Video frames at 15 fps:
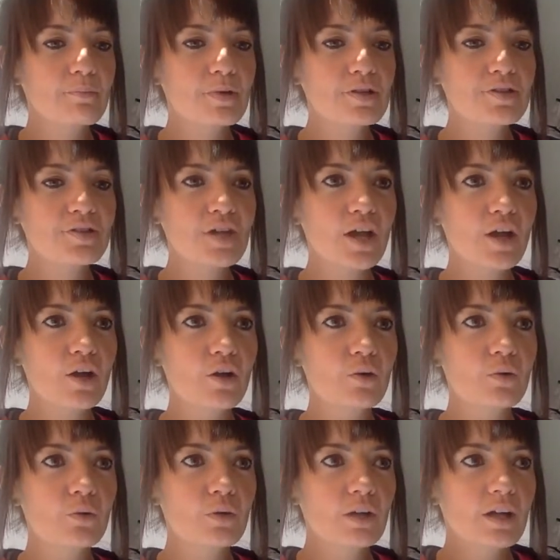
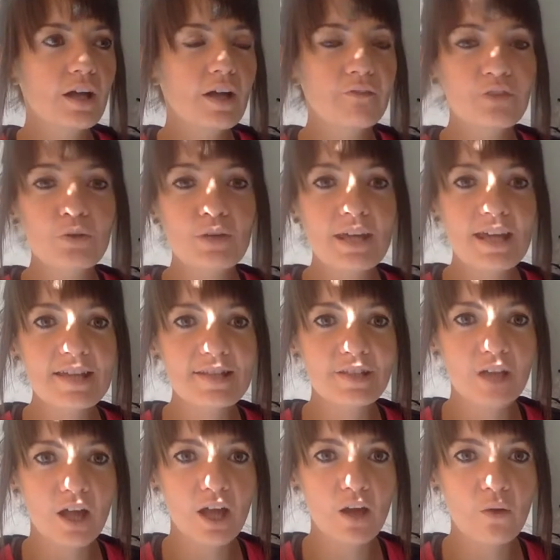So a few years
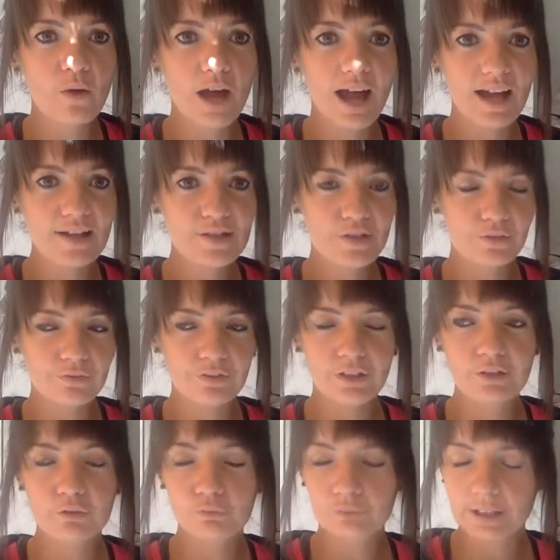ago, I
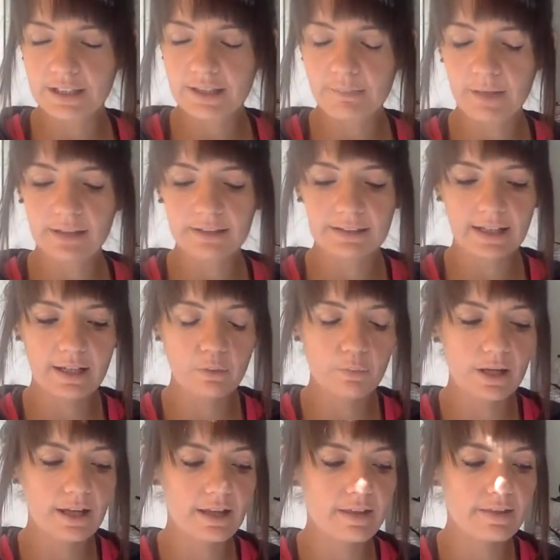suffered really badly
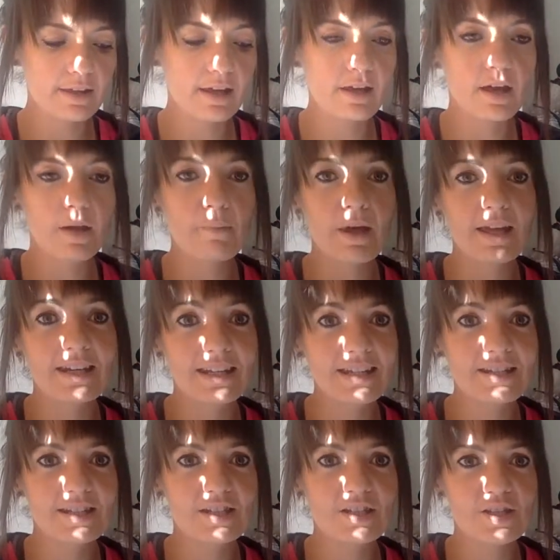with an
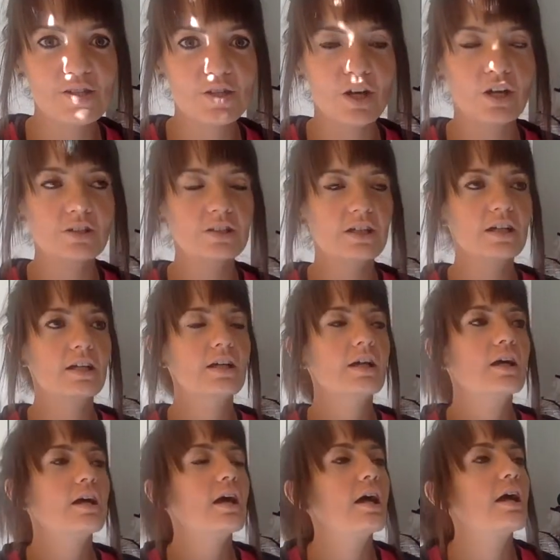eating disorder.
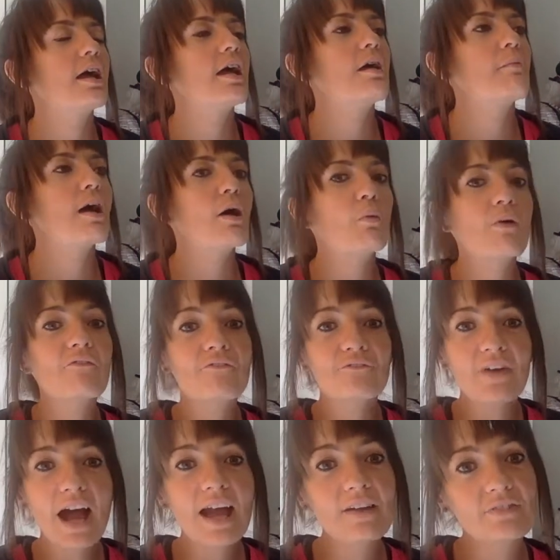I went
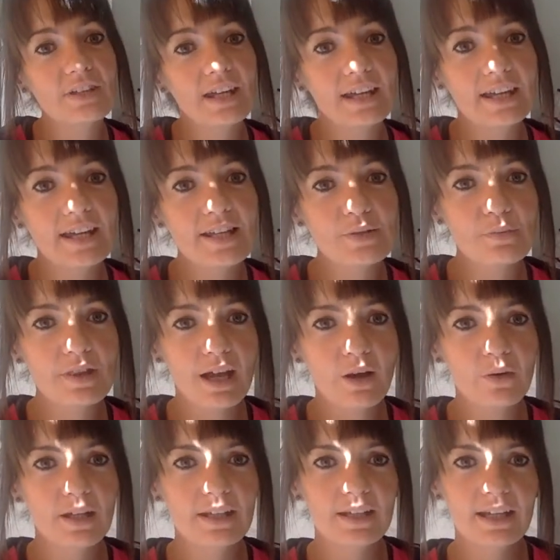5 years
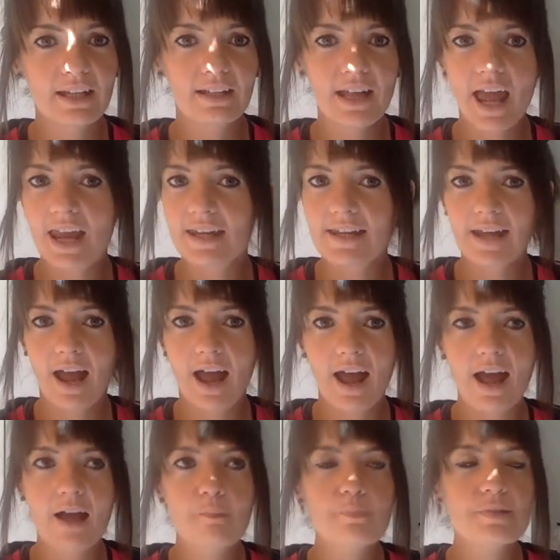without eating any
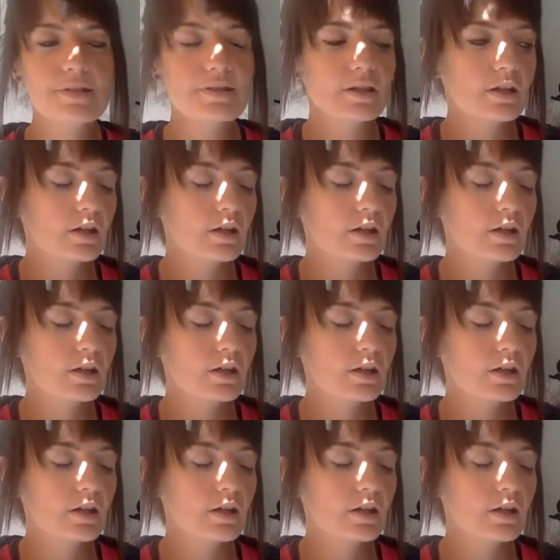carbs,